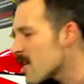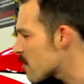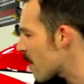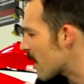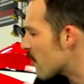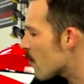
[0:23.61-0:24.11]

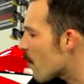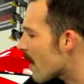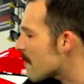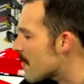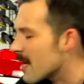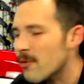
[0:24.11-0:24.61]
So we actually
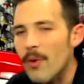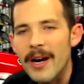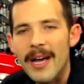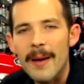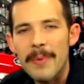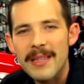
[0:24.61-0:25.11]
went and picked
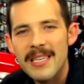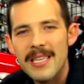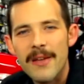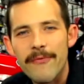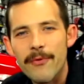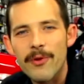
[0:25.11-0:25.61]
one up, and this
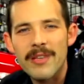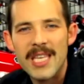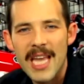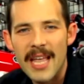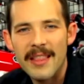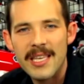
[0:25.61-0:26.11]
is a full
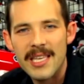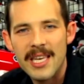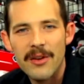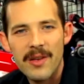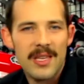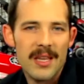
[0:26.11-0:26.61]
stainless
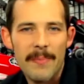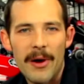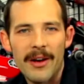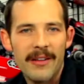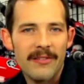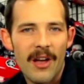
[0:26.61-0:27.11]
steel
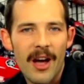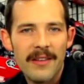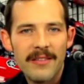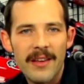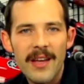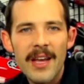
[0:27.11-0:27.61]
slip-on
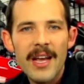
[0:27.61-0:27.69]
exhaust.